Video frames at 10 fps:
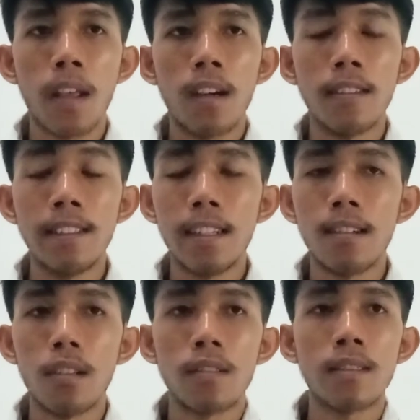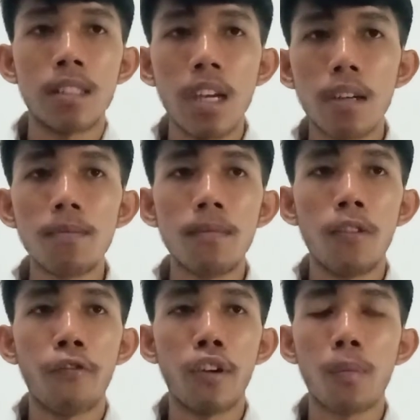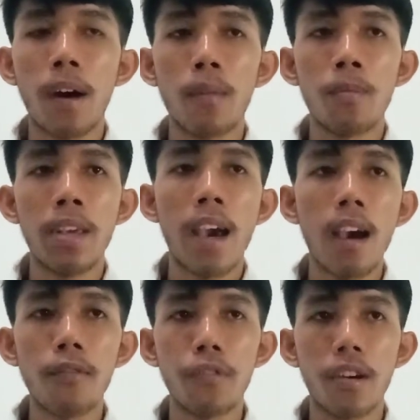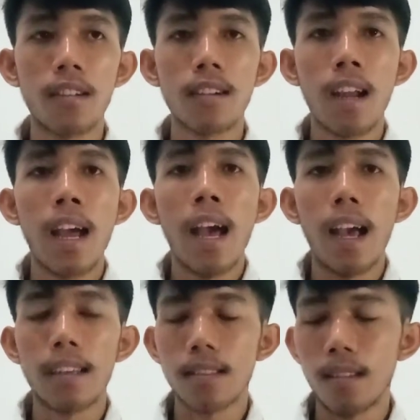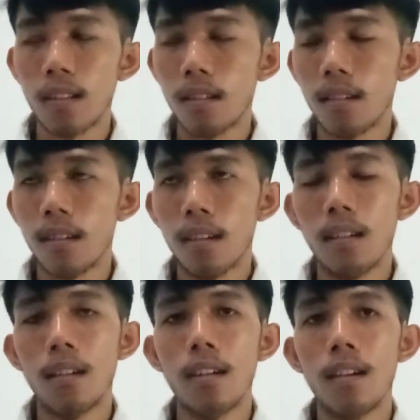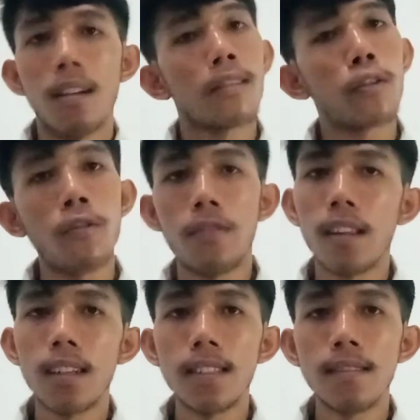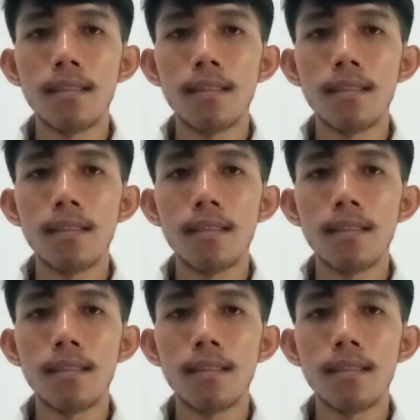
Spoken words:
the term verbal behavior as the equivalent